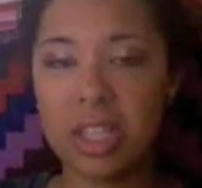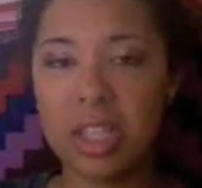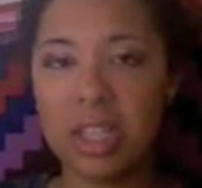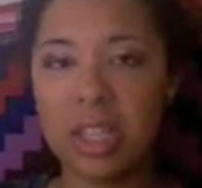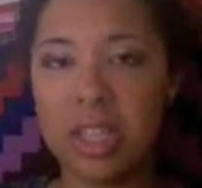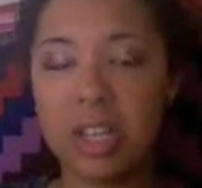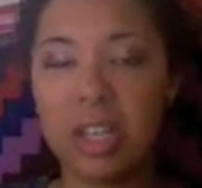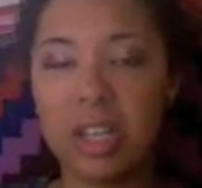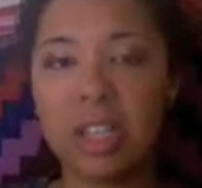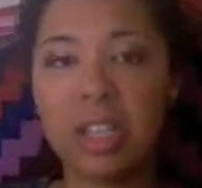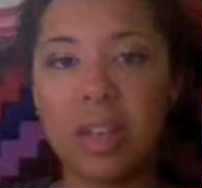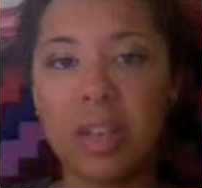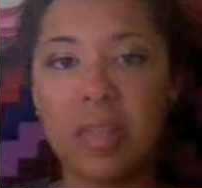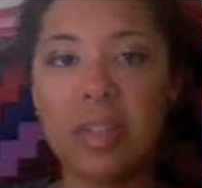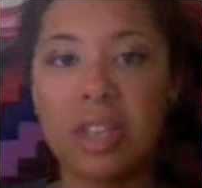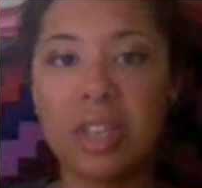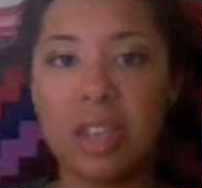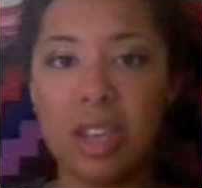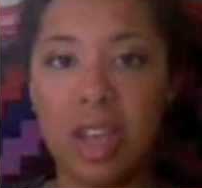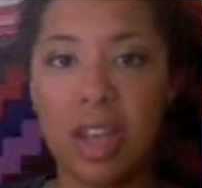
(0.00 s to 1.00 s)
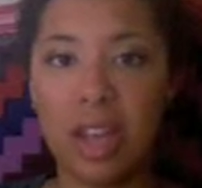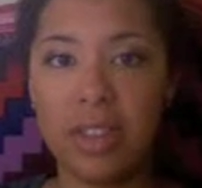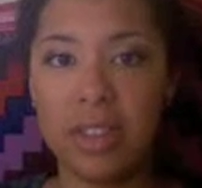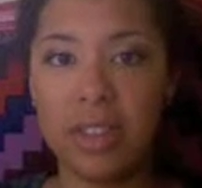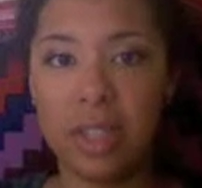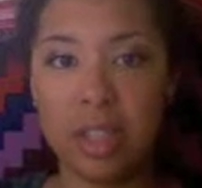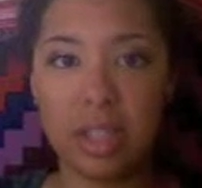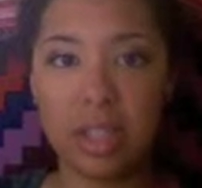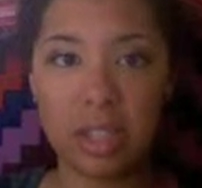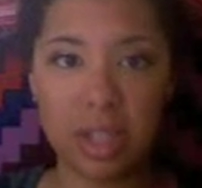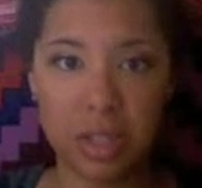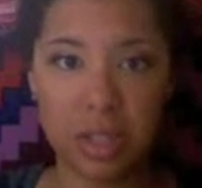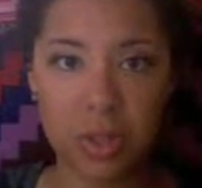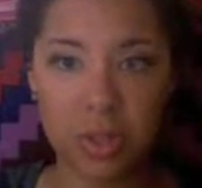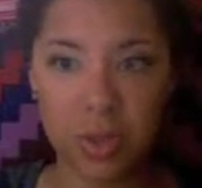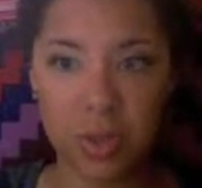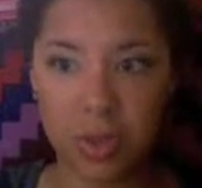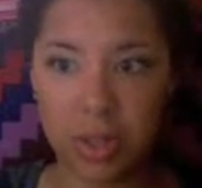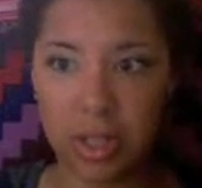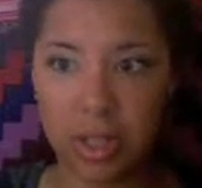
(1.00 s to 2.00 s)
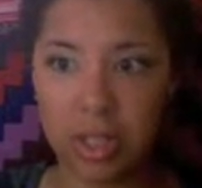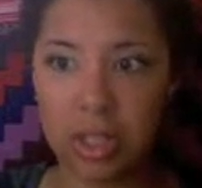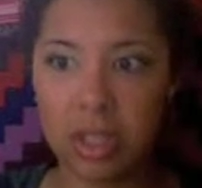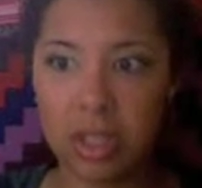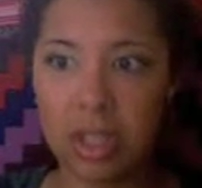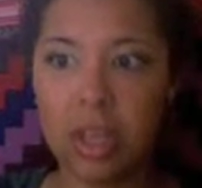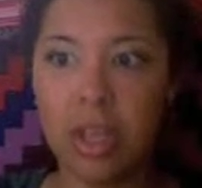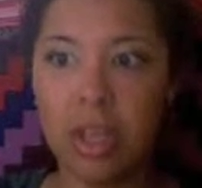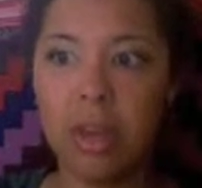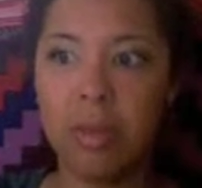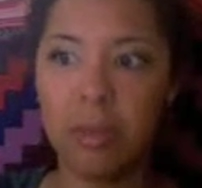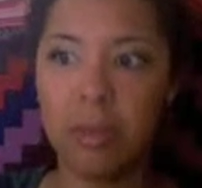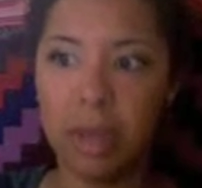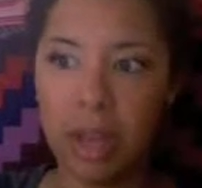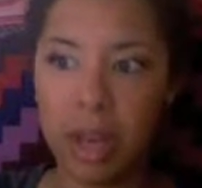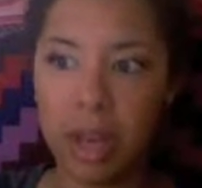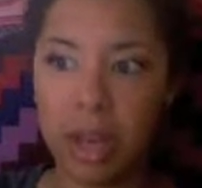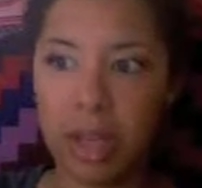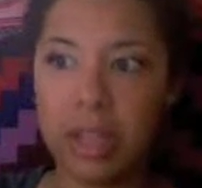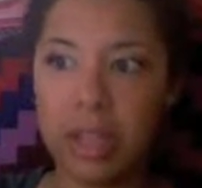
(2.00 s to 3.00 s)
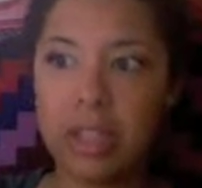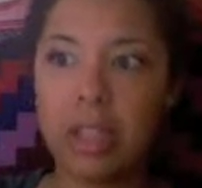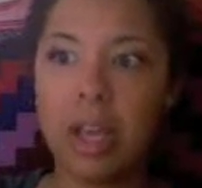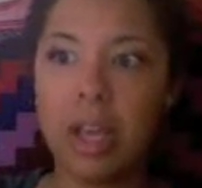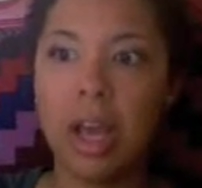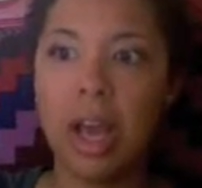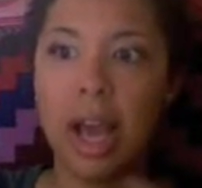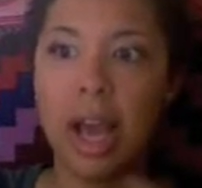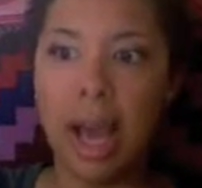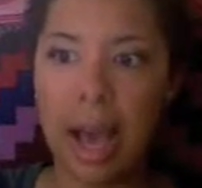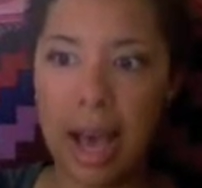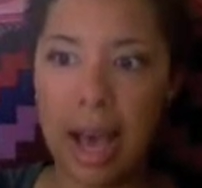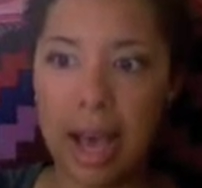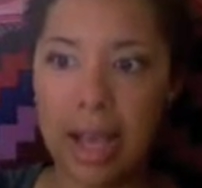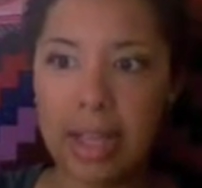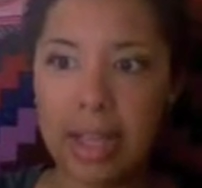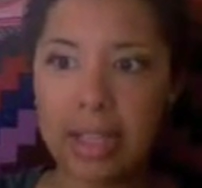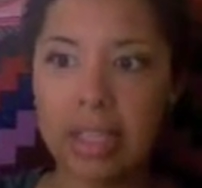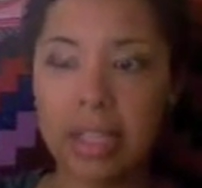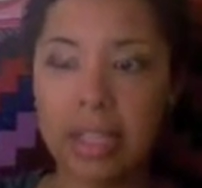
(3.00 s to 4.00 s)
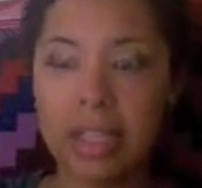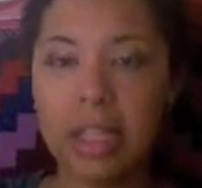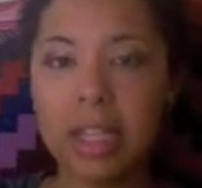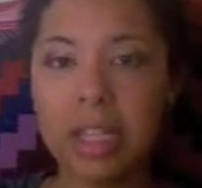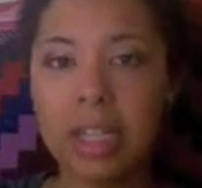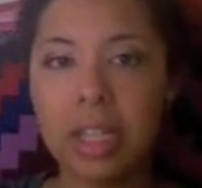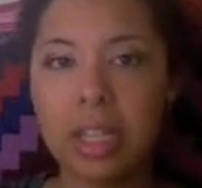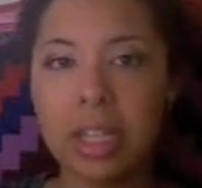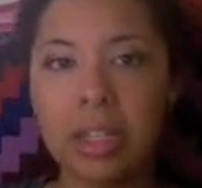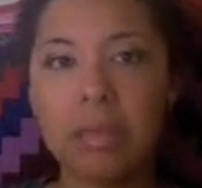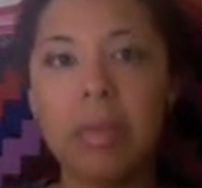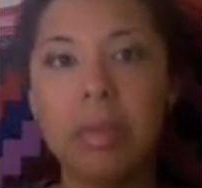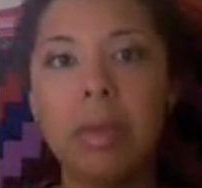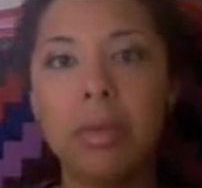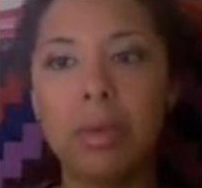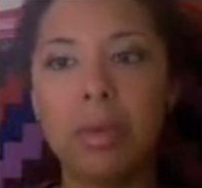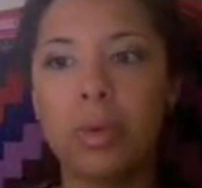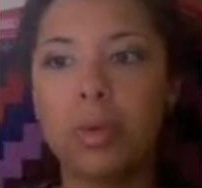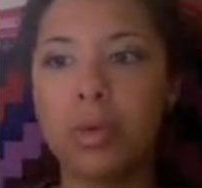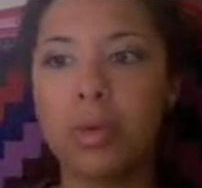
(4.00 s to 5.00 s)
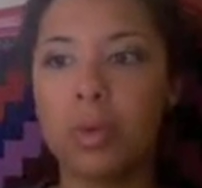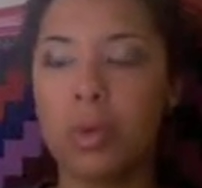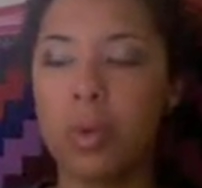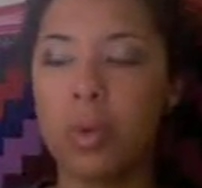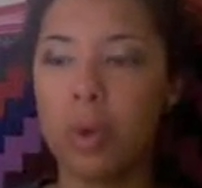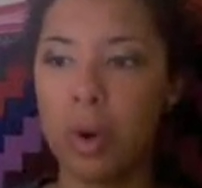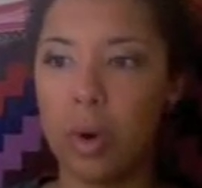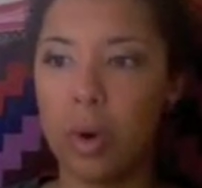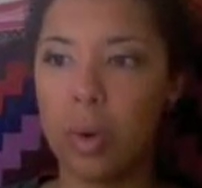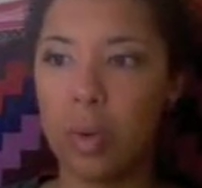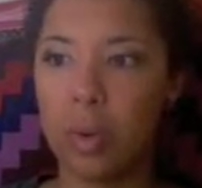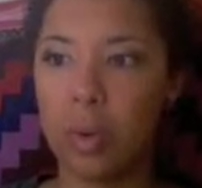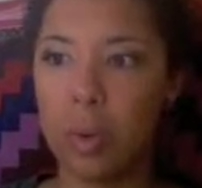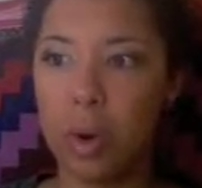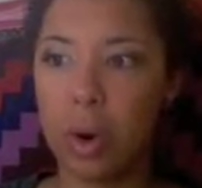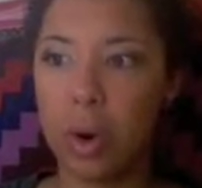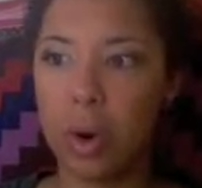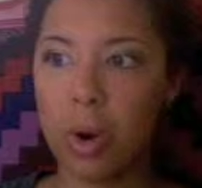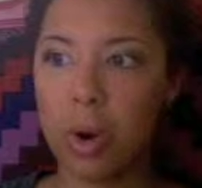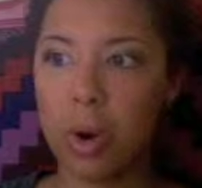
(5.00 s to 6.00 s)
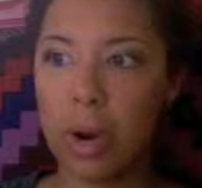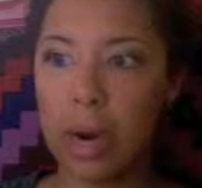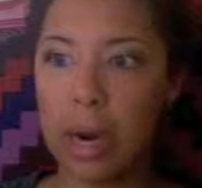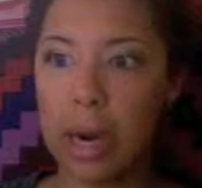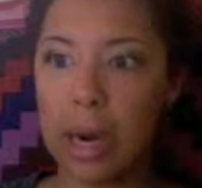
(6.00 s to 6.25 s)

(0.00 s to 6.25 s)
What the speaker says: the 17th and 18th centuries, because as indigenous peoples were